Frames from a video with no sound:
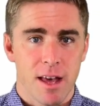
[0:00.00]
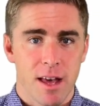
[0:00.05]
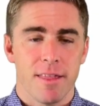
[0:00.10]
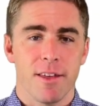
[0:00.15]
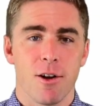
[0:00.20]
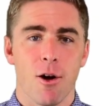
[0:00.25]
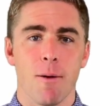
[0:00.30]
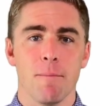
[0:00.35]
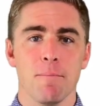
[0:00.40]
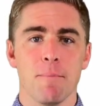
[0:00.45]

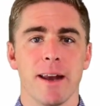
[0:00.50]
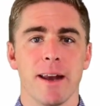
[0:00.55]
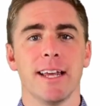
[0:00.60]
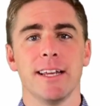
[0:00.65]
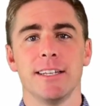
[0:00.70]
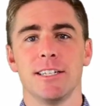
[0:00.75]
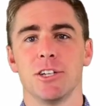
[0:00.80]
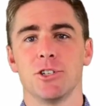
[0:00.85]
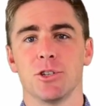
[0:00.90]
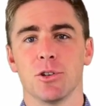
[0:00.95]
There are
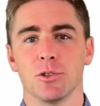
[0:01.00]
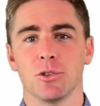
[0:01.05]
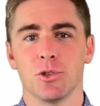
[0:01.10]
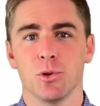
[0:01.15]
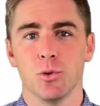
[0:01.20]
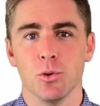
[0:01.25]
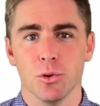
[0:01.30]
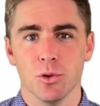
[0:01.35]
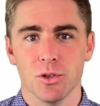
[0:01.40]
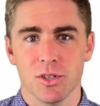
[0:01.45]
many digital
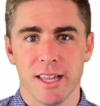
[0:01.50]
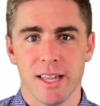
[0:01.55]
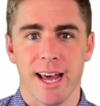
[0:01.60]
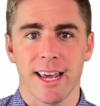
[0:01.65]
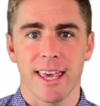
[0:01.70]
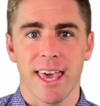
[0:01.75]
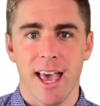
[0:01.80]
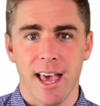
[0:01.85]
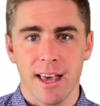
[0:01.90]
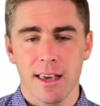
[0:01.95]
tools
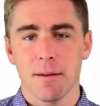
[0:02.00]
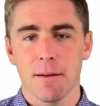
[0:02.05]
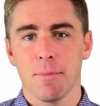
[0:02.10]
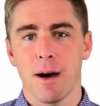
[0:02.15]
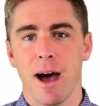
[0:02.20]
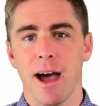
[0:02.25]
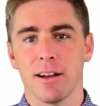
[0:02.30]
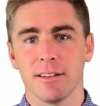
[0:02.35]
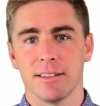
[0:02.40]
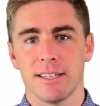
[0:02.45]
that can
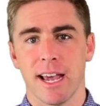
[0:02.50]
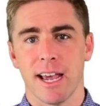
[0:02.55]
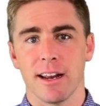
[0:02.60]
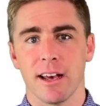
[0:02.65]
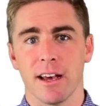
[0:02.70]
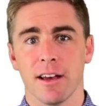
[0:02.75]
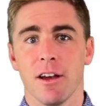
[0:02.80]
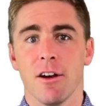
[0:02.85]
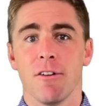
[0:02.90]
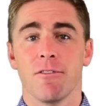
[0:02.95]
compile
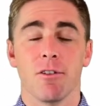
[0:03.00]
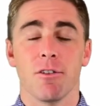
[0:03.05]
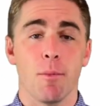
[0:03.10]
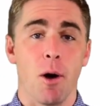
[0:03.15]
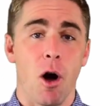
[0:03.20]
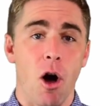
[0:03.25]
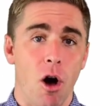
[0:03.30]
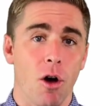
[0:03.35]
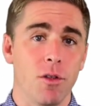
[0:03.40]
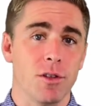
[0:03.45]
data from
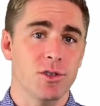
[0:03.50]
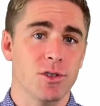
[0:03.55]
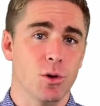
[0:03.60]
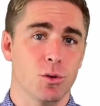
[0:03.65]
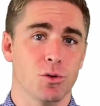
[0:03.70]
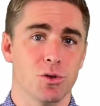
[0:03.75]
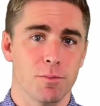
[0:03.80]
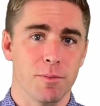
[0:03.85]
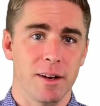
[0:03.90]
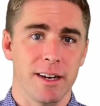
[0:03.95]
all the
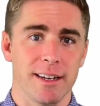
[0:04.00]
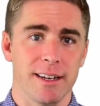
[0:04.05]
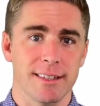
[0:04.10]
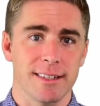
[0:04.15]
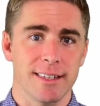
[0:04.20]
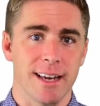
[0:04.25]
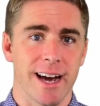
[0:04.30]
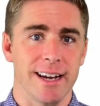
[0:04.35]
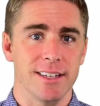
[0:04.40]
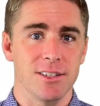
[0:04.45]
social media
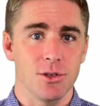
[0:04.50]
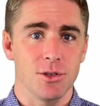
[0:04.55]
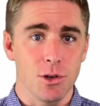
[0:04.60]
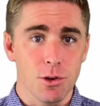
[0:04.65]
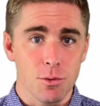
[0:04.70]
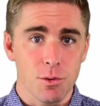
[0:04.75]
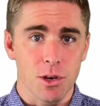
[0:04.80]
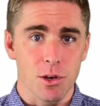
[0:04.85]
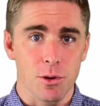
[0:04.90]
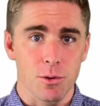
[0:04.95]
sites
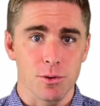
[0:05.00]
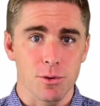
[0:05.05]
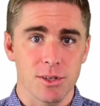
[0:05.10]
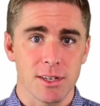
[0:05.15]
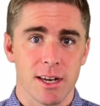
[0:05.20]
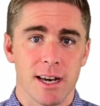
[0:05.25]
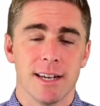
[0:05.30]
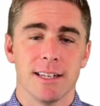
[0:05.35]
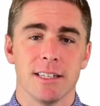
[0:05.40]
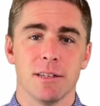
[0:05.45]
you use
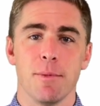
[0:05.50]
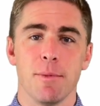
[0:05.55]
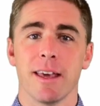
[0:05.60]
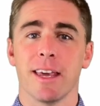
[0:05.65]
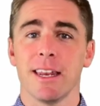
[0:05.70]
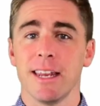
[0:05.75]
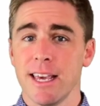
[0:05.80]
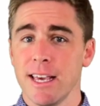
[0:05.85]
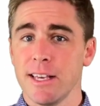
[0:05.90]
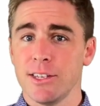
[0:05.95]
to
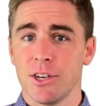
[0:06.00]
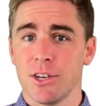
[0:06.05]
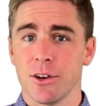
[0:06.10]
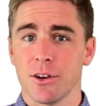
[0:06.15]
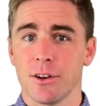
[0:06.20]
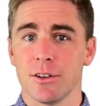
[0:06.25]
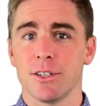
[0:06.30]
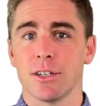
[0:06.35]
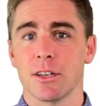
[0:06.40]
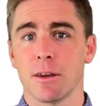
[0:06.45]
make it
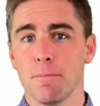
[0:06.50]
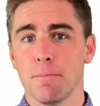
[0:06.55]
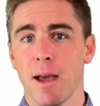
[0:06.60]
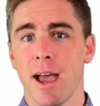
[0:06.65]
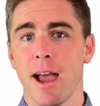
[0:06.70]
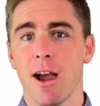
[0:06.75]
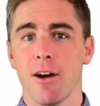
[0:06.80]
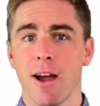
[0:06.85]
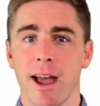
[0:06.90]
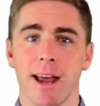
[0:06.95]
easier to
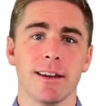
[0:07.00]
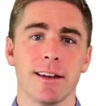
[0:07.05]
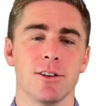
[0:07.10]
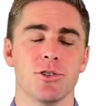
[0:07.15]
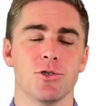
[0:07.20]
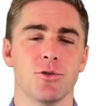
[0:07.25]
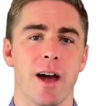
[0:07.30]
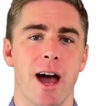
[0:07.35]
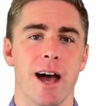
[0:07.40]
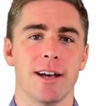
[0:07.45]
compare and
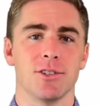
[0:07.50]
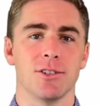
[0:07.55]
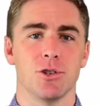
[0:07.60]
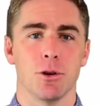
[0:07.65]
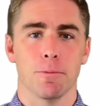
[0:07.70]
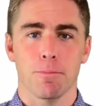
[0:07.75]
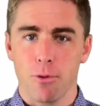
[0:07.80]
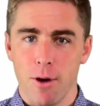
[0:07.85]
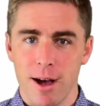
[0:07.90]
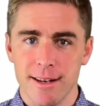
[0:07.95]
contrast
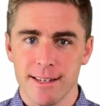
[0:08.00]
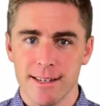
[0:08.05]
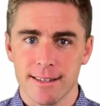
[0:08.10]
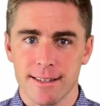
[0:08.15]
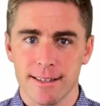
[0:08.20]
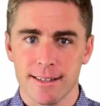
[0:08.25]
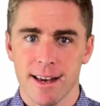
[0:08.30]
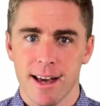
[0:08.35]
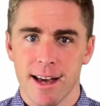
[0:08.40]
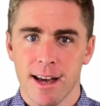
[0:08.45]
your
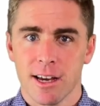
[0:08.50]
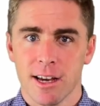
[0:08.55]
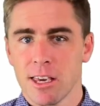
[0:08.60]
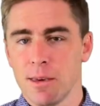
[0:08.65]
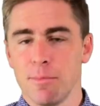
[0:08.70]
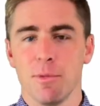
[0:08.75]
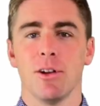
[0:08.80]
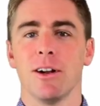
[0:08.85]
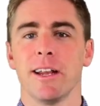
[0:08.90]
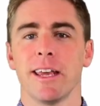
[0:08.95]
presence,
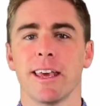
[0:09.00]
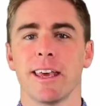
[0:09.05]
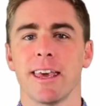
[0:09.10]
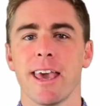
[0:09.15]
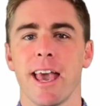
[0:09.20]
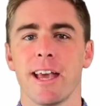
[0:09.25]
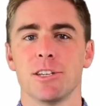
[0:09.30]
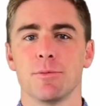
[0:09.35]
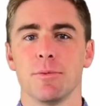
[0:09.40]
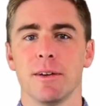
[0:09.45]
community
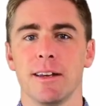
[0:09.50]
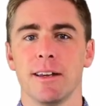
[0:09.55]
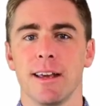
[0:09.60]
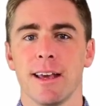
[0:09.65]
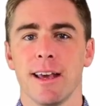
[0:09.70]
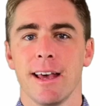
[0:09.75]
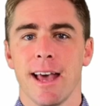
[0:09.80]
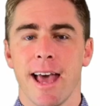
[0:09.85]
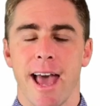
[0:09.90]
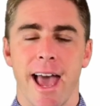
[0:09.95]
engagement,
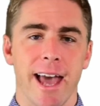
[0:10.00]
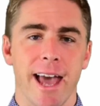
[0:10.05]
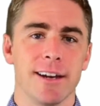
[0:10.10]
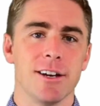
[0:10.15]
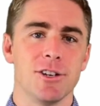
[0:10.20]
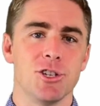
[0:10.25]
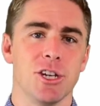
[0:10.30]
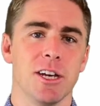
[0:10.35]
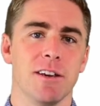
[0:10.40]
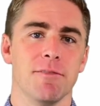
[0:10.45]
and
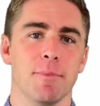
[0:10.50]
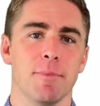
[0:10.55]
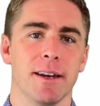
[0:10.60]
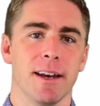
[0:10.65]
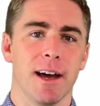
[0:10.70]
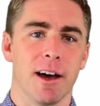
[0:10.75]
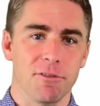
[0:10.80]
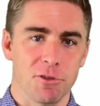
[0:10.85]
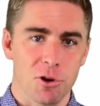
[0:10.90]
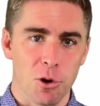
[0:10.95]

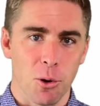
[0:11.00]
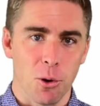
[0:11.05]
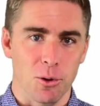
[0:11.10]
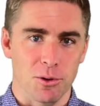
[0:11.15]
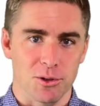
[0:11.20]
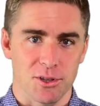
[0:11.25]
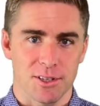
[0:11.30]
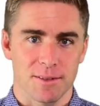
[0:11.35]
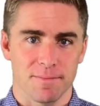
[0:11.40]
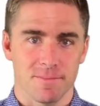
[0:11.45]
achievement of
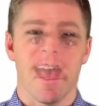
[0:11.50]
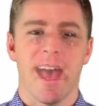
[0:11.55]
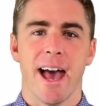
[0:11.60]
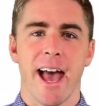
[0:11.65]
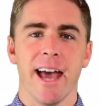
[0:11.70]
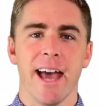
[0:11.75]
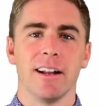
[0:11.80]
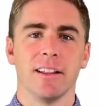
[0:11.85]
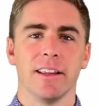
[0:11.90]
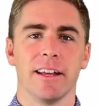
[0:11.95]
goals.
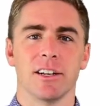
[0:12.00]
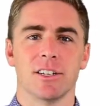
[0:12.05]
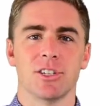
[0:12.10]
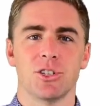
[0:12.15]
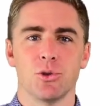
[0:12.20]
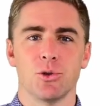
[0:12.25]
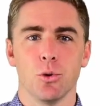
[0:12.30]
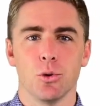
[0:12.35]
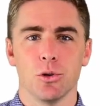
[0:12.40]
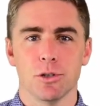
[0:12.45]

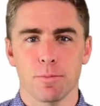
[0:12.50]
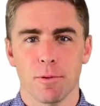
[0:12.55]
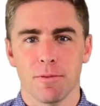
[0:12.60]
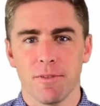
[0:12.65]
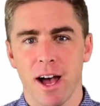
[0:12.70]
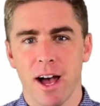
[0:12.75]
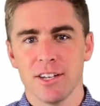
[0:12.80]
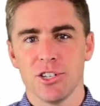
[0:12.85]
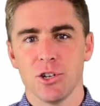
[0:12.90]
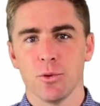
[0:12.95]
Analytics tools
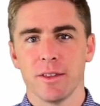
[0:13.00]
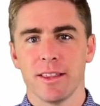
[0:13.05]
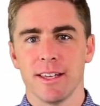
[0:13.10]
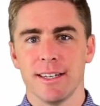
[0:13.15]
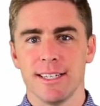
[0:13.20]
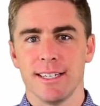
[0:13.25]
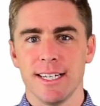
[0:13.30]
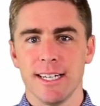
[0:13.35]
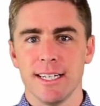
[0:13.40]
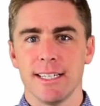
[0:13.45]
provide you with the
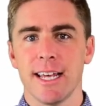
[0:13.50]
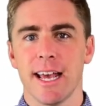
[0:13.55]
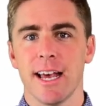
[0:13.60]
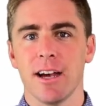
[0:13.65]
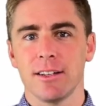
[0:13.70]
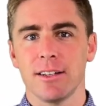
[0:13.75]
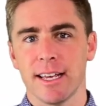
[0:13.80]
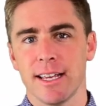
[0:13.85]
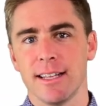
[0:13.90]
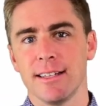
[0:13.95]

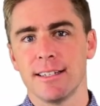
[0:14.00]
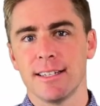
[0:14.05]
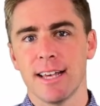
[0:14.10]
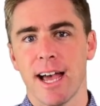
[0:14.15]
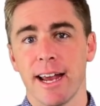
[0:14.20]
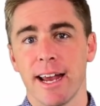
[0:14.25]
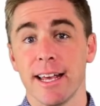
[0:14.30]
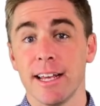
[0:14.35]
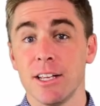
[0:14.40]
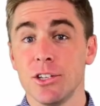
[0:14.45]
detailed
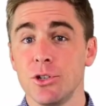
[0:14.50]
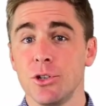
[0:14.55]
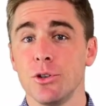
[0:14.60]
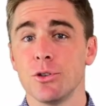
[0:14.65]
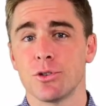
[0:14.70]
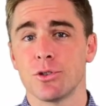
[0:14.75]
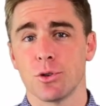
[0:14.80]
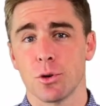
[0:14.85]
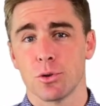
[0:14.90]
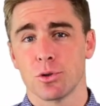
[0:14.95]
insight into
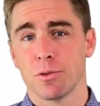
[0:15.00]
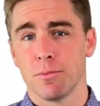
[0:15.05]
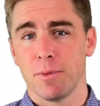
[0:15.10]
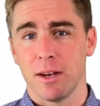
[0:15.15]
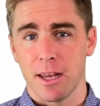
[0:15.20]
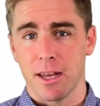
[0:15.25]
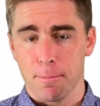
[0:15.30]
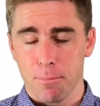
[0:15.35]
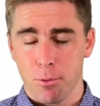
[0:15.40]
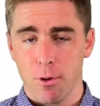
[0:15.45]
your social
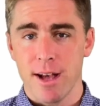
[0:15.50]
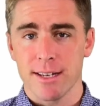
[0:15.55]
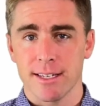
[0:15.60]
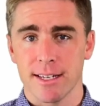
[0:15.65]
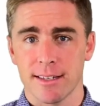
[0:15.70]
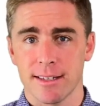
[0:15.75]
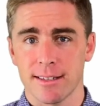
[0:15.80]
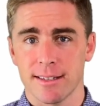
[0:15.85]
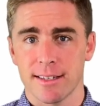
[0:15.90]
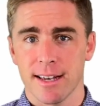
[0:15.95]
media
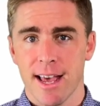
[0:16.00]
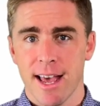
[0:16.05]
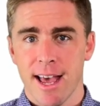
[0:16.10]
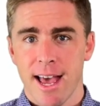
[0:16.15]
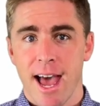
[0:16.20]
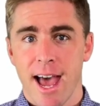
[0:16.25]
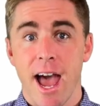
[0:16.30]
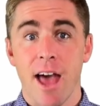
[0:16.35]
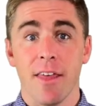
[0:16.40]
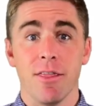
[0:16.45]
presence
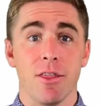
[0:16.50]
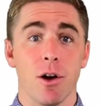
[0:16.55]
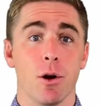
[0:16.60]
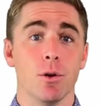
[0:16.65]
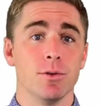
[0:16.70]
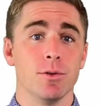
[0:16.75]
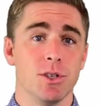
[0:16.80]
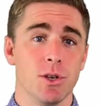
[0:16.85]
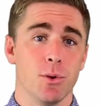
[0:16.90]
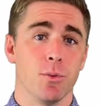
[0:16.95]
and
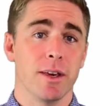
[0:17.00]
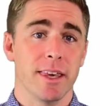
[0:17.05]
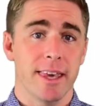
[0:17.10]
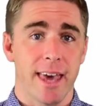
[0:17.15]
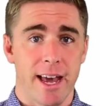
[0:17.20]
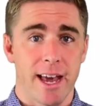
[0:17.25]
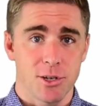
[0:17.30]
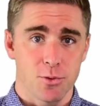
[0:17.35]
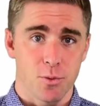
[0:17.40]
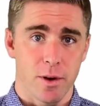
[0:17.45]
those you
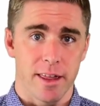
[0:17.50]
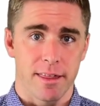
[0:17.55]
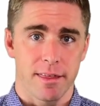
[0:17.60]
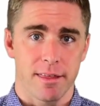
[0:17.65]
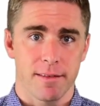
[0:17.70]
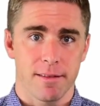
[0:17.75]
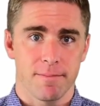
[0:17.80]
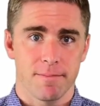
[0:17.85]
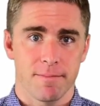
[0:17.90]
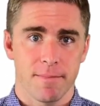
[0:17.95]
engage
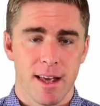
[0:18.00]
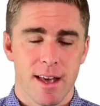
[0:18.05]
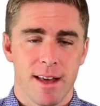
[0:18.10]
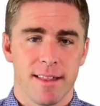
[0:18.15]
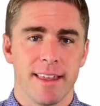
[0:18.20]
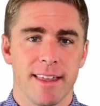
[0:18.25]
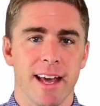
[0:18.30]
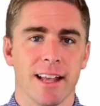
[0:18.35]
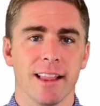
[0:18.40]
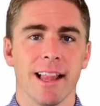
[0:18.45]
with.
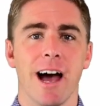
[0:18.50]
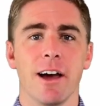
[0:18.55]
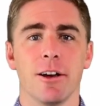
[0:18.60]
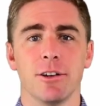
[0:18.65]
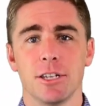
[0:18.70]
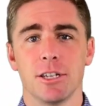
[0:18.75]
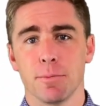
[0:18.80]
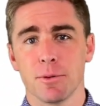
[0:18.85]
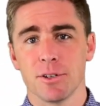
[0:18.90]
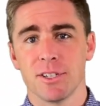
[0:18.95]
They allow you
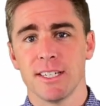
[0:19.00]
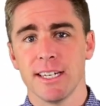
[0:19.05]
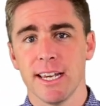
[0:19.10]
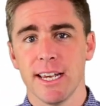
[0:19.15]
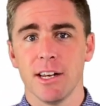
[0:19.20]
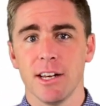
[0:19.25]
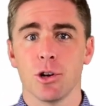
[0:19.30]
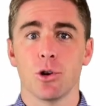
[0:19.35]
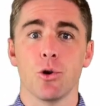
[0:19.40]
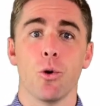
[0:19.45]
to
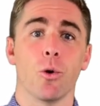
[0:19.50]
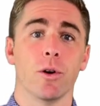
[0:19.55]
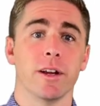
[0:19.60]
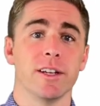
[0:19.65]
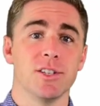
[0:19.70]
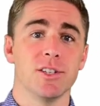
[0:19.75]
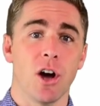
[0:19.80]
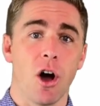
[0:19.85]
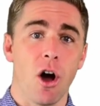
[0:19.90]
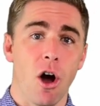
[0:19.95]
proceed
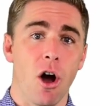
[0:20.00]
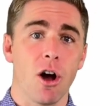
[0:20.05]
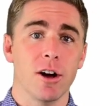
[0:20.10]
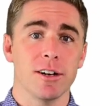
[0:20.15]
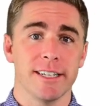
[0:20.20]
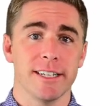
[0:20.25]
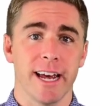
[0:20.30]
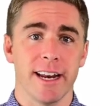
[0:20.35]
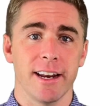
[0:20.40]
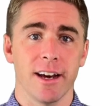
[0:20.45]
according to
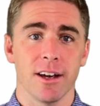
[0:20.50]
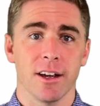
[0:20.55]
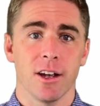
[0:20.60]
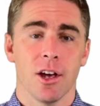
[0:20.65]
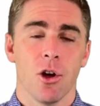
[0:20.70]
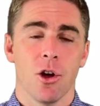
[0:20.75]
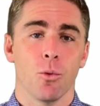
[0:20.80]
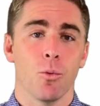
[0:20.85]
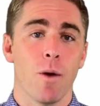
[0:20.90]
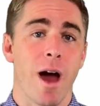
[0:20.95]
hard data
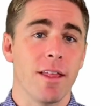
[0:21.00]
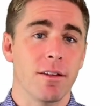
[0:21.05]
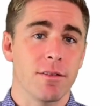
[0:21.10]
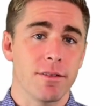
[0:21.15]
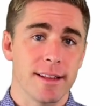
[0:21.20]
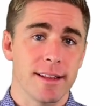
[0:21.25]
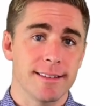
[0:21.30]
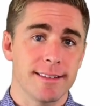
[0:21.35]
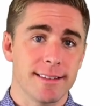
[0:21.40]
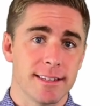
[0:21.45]
rather
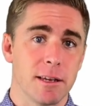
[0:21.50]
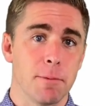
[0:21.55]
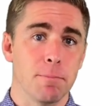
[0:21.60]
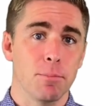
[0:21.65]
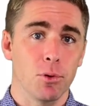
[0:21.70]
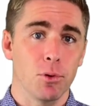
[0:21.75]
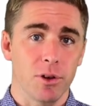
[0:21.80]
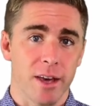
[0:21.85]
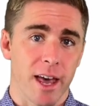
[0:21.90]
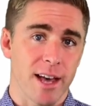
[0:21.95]
than
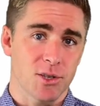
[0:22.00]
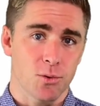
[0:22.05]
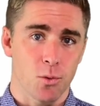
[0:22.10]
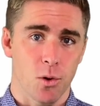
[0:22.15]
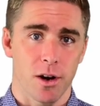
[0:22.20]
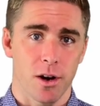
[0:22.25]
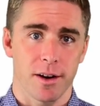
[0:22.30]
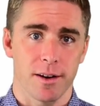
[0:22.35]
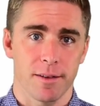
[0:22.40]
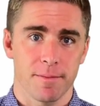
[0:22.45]
simple
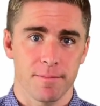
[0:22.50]
guesswork.